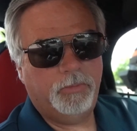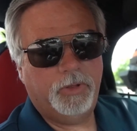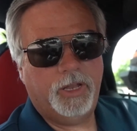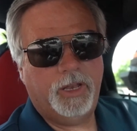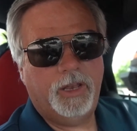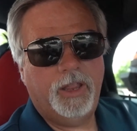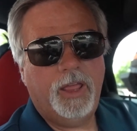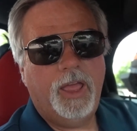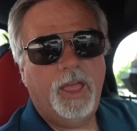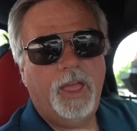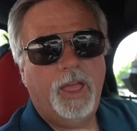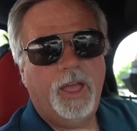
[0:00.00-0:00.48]

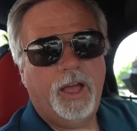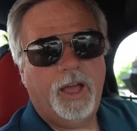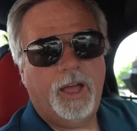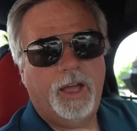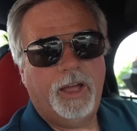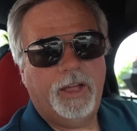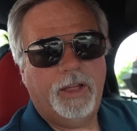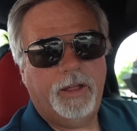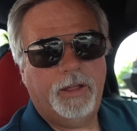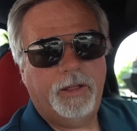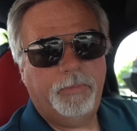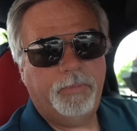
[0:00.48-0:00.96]
But
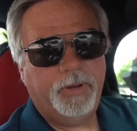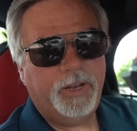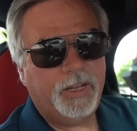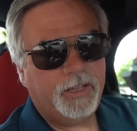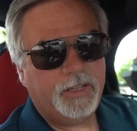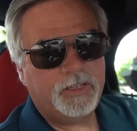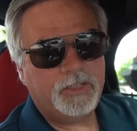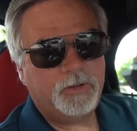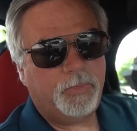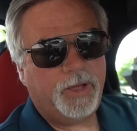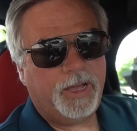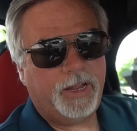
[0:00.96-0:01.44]
it
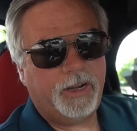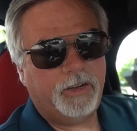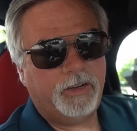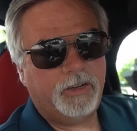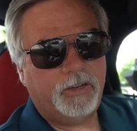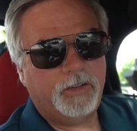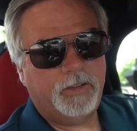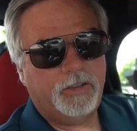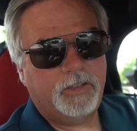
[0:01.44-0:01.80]
doesn't matter,